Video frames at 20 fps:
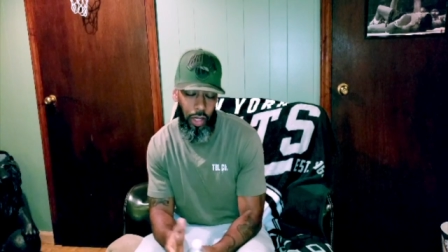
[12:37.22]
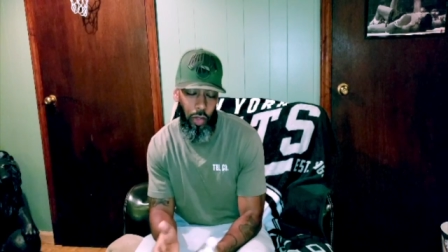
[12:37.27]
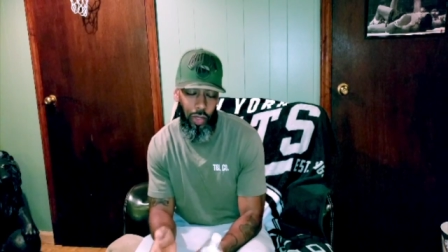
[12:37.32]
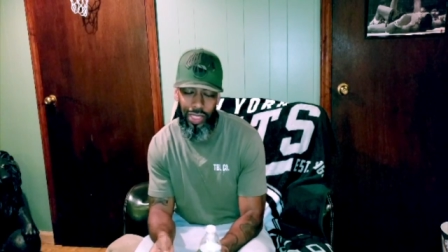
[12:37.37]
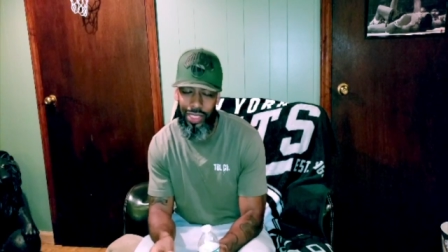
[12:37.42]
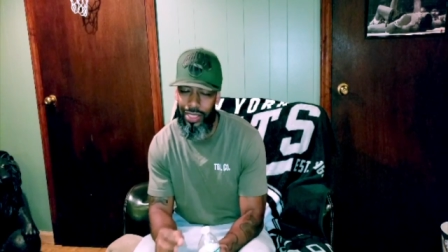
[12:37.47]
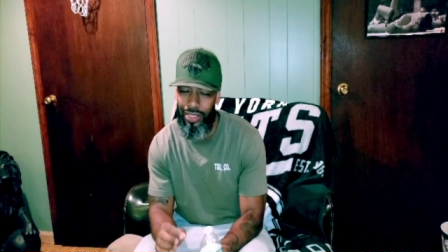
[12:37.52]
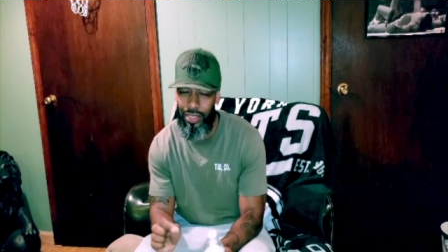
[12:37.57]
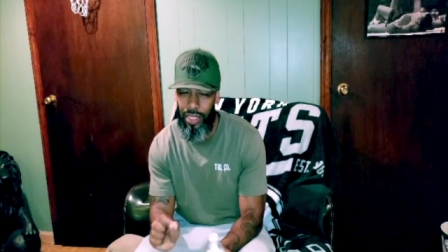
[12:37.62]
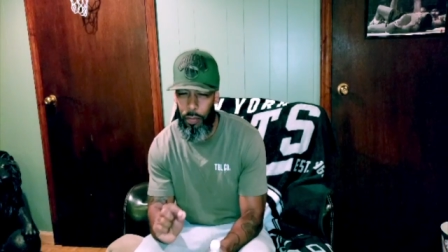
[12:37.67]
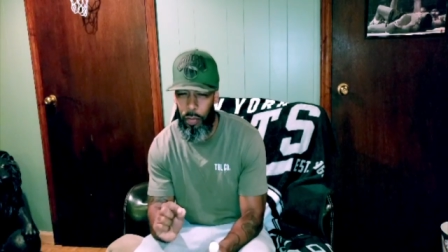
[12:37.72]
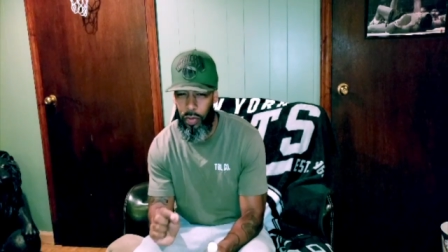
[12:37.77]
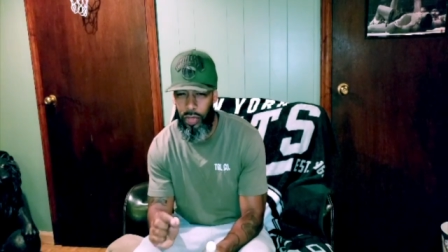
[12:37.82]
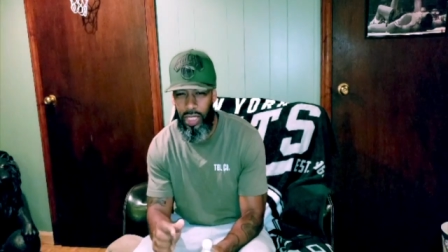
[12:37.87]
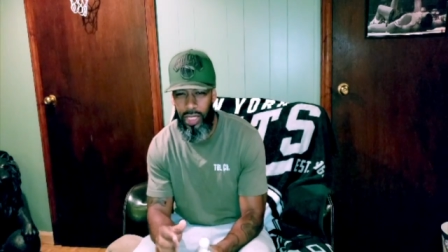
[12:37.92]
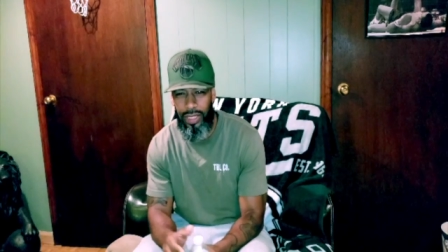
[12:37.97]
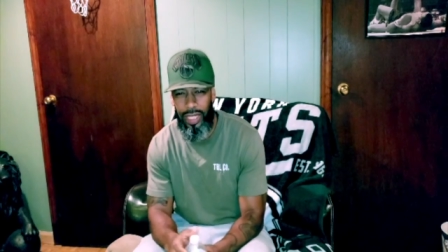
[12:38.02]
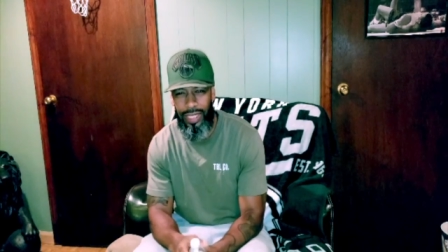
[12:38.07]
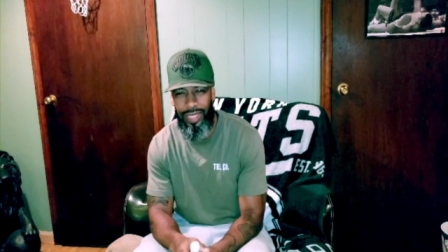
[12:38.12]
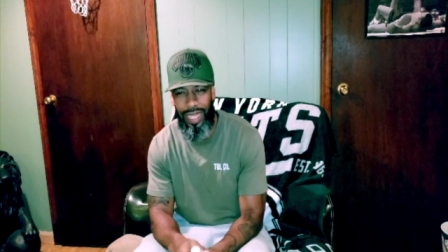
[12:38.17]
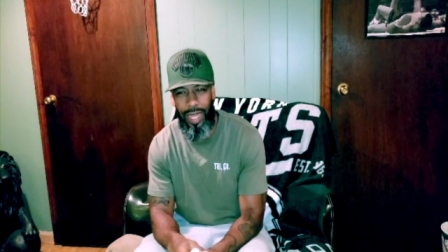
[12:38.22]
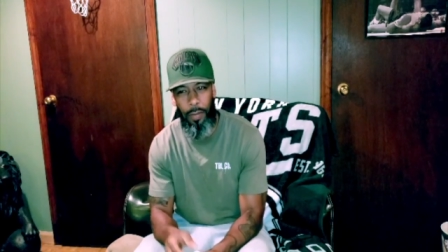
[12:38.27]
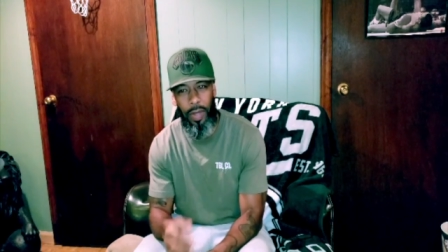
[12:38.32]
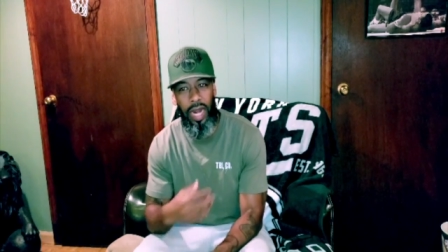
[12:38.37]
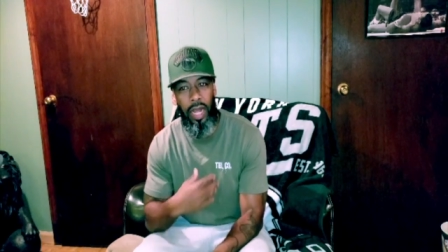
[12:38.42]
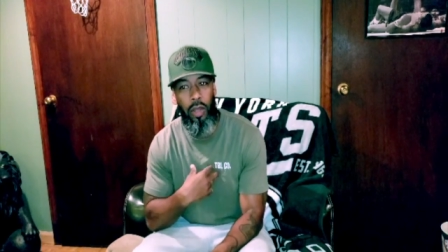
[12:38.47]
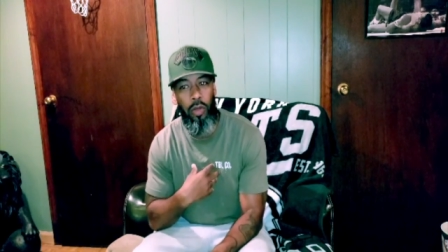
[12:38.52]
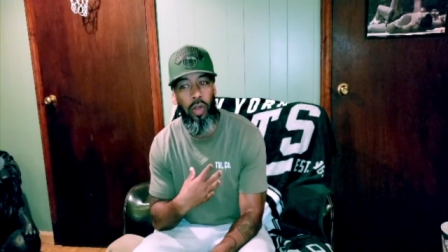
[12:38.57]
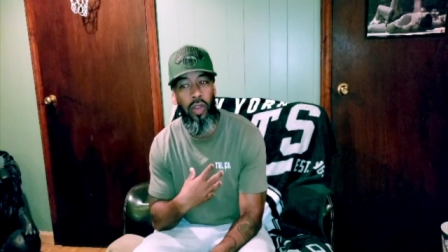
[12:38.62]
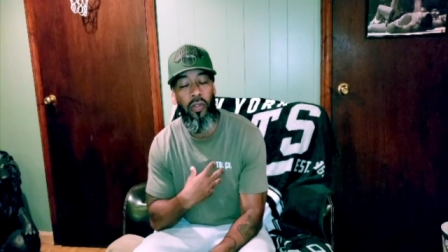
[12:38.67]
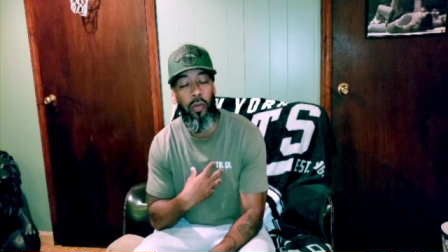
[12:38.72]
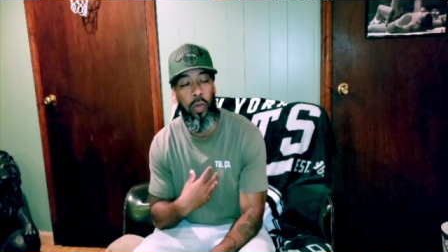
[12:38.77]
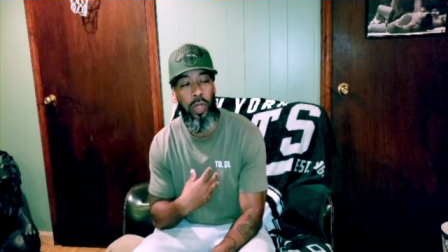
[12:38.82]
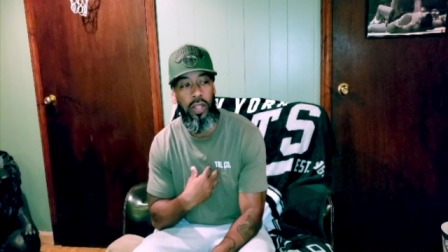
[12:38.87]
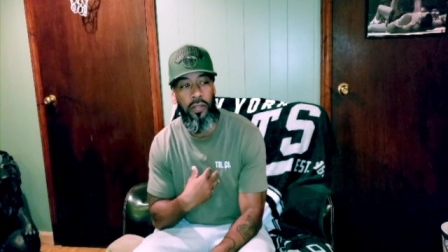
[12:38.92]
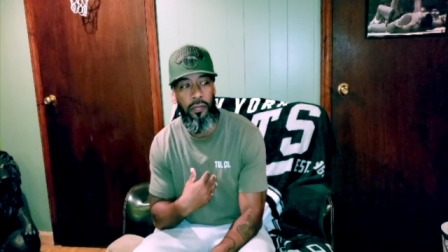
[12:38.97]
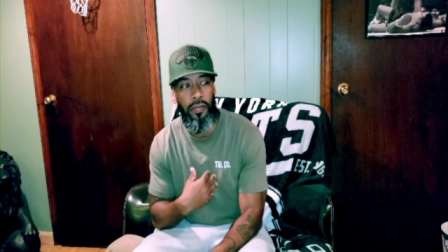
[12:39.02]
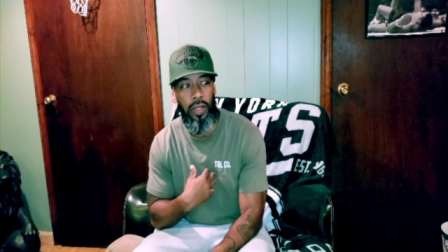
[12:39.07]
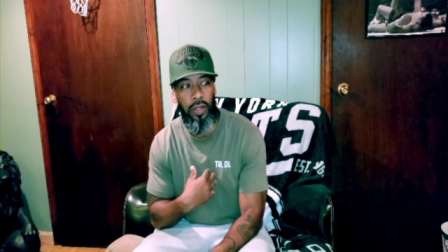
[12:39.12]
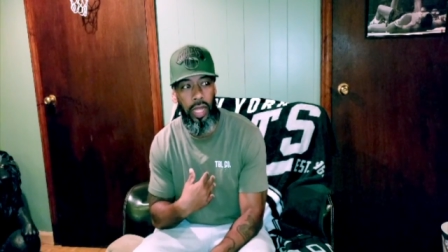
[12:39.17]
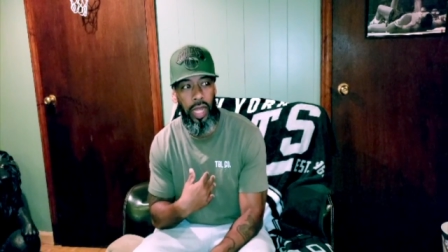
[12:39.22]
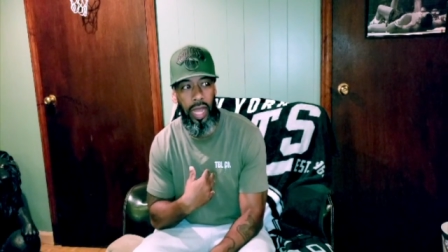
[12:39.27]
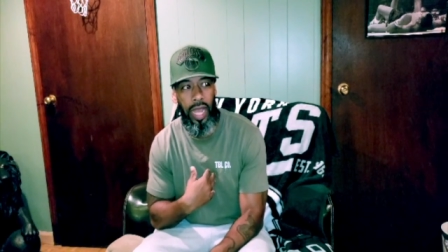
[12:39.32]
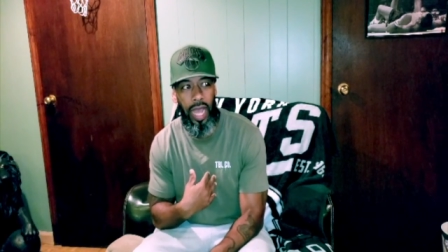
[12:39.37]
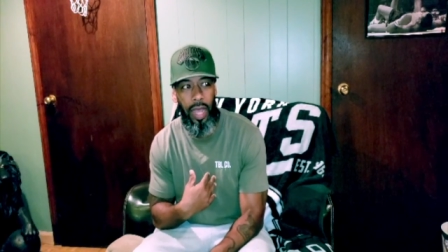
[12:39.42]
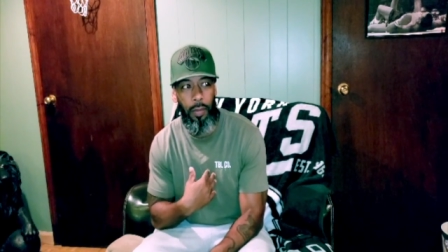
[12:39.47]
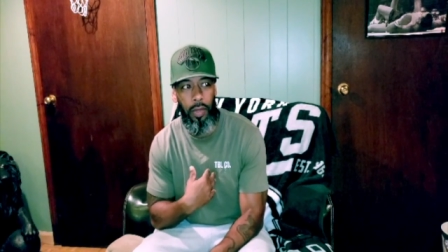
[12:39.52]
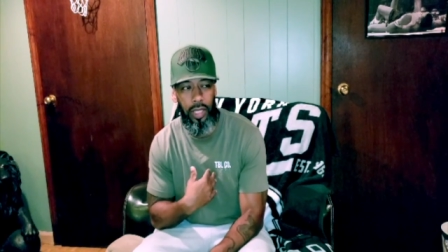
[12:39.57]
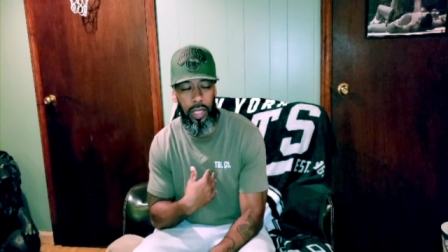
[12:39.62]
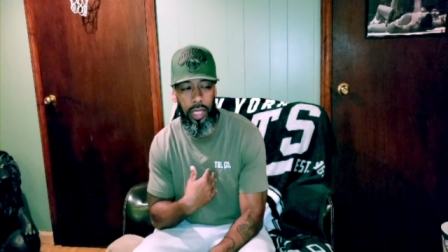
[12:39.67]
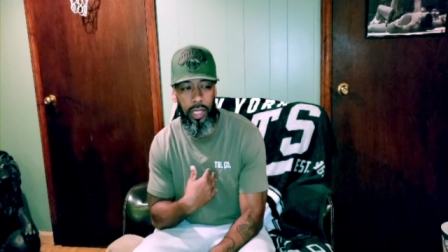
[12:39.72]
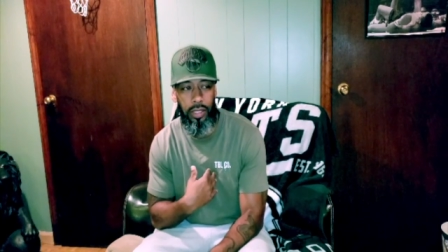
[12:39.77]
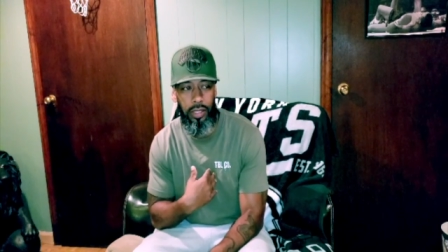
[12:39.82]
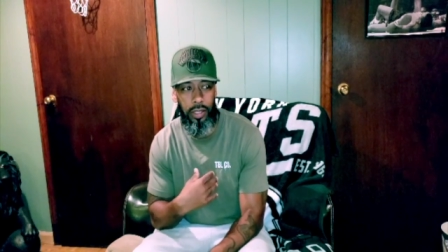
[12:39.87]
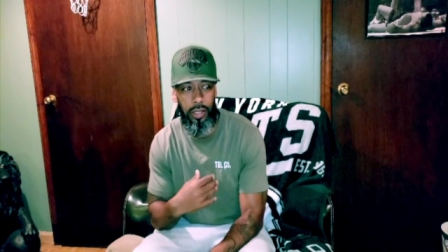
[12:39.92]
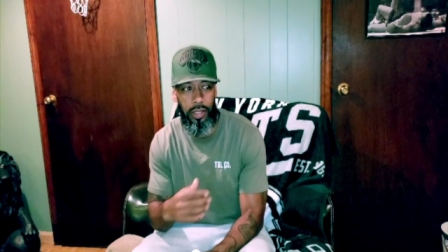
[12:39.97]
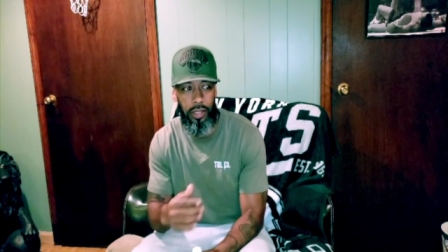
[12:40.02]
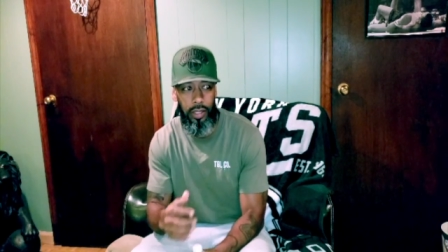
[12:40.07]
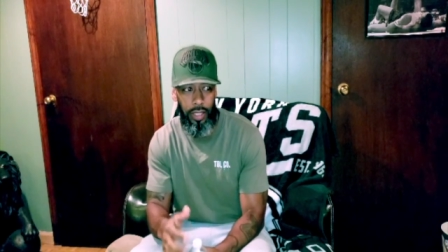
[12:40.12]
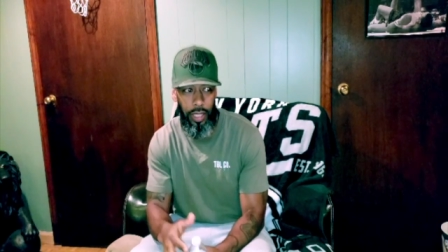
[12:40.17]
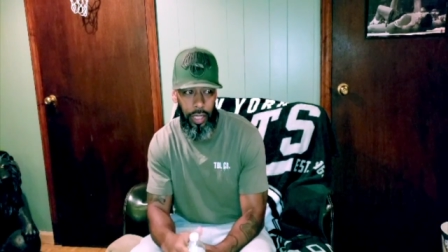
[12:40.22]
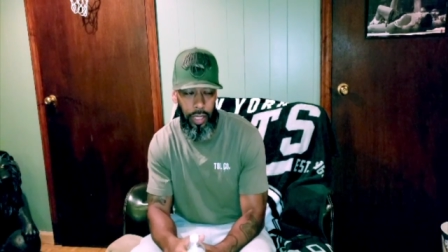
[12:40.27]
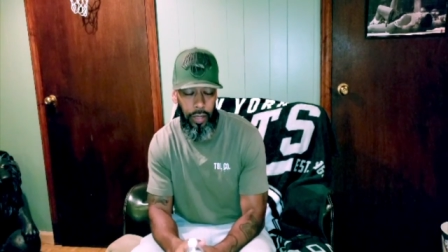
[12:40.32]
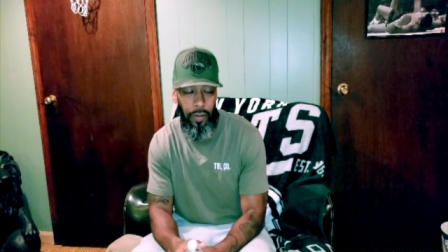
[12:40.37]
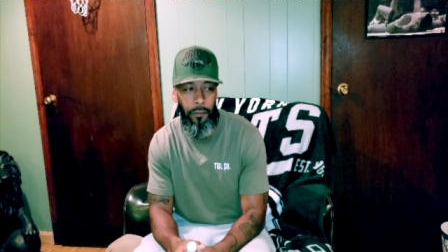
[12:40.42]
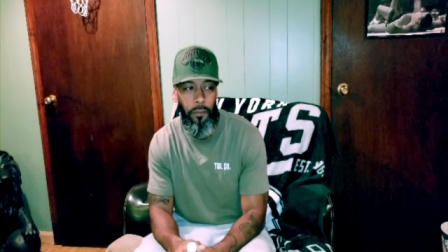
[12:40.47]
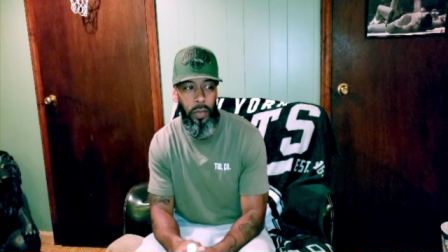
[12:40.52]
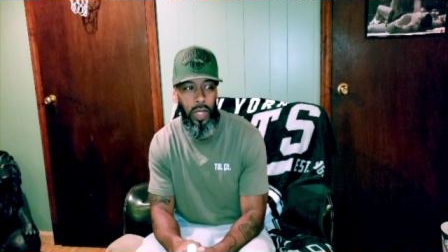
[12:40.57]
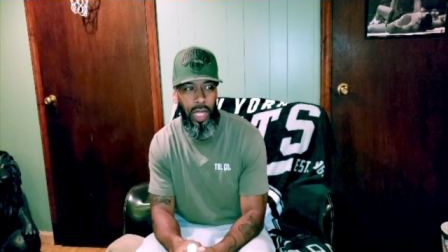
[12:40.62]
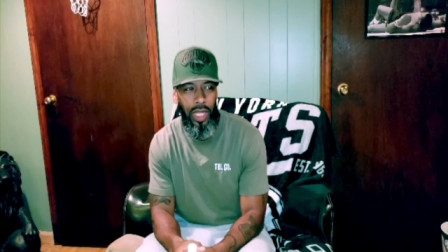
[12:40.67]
It's just simple things like that. But I don't know if we feel that obligation to say,